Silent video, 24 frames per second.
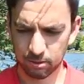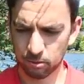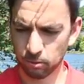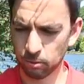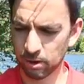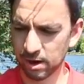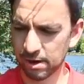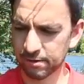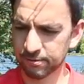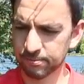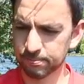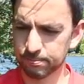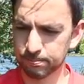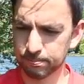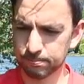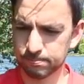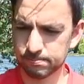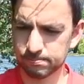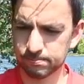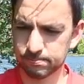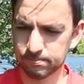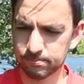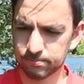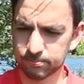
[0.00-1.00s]
When I
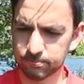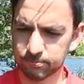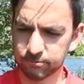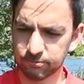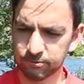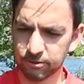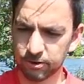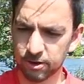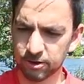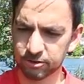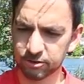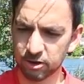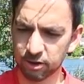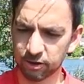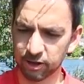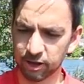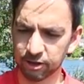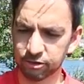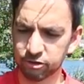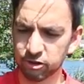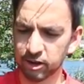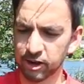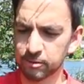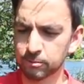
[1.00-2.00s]
first got it,
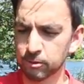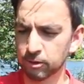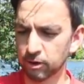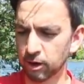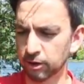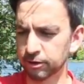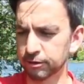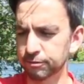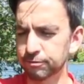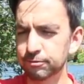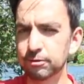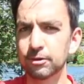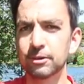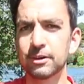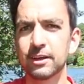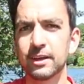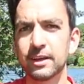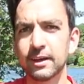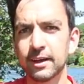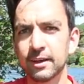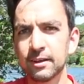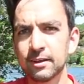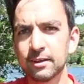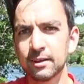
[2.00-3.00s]
I tried putting it on the front
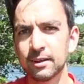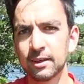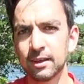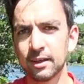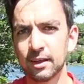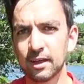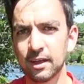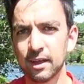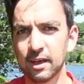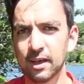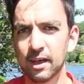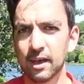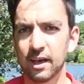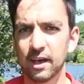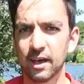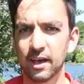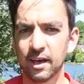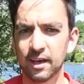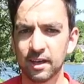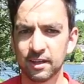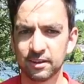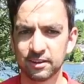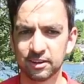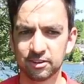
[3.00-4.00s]
here
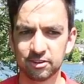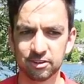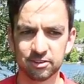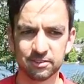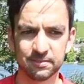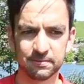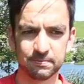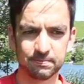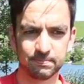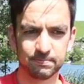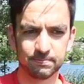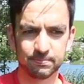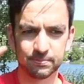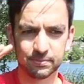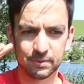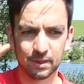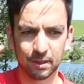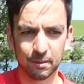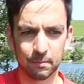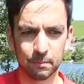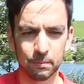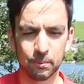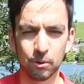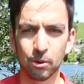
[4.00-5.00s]
and it just
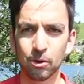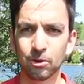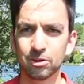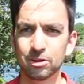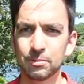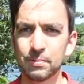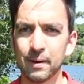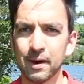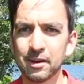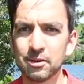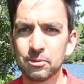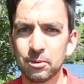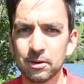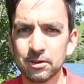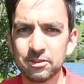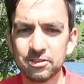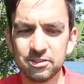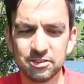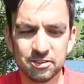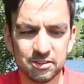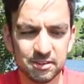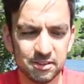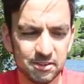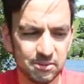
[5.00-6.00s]
pulled you
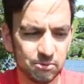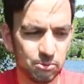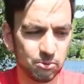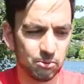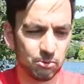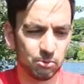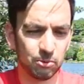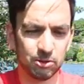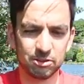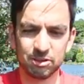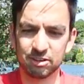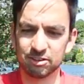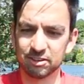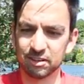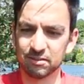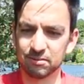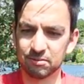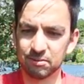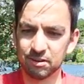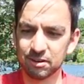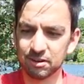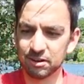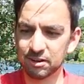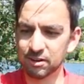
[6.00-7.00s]
backwards, which is like
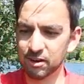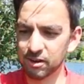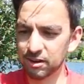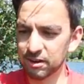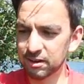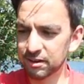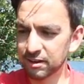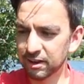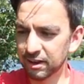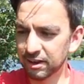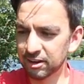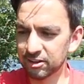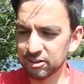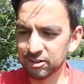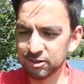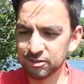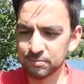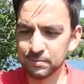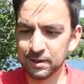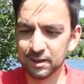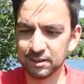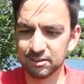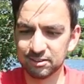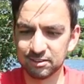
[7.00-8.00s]
really annoying, and it
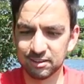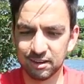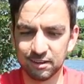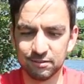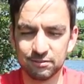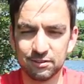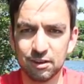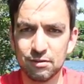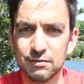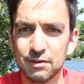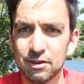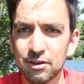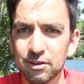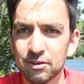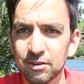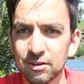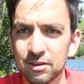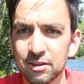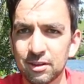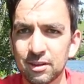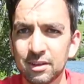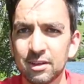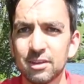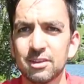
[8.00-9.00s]
just makes life
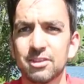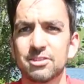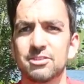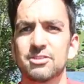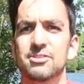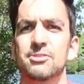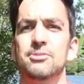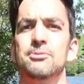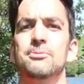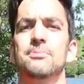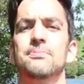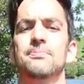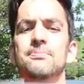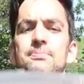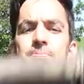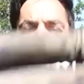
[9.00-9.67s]
difficult. So